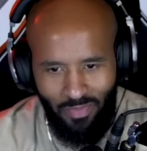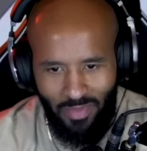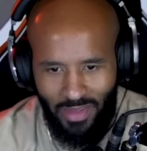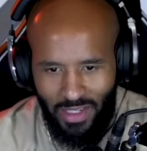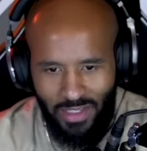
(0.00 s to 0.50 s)

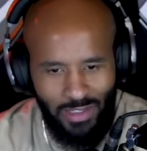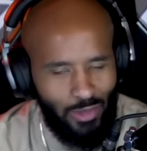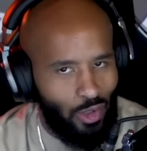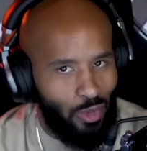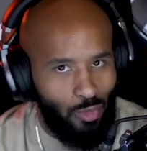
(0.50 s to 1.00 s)
This is
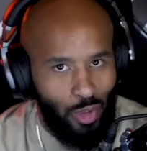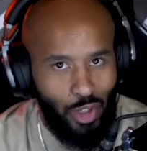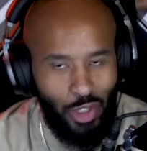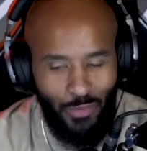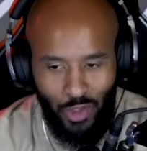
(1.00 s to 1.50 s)
looking real
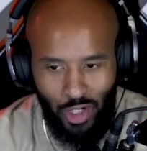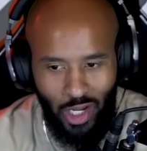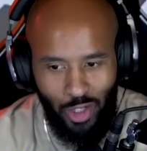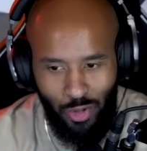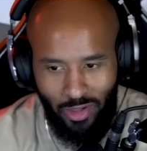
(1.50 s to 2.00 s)
good for
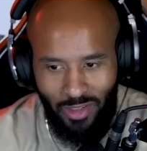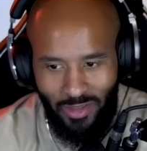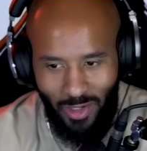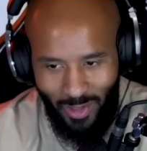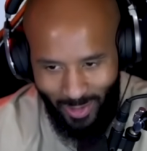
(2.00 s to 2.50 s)
Sean Strickland.
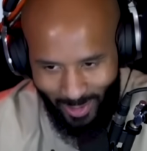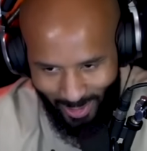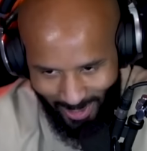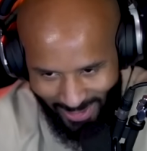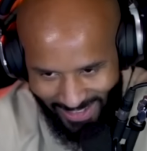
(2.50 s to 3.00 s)

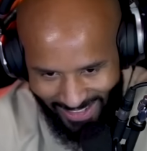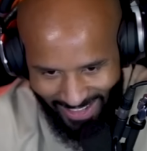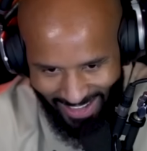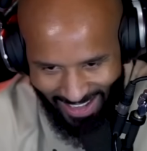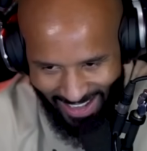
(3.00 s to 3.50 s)
Oh,
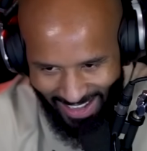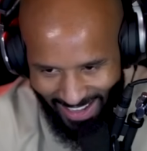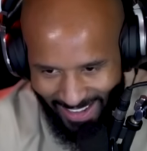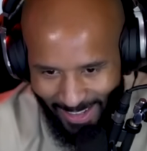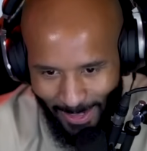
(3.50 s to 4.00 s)
God.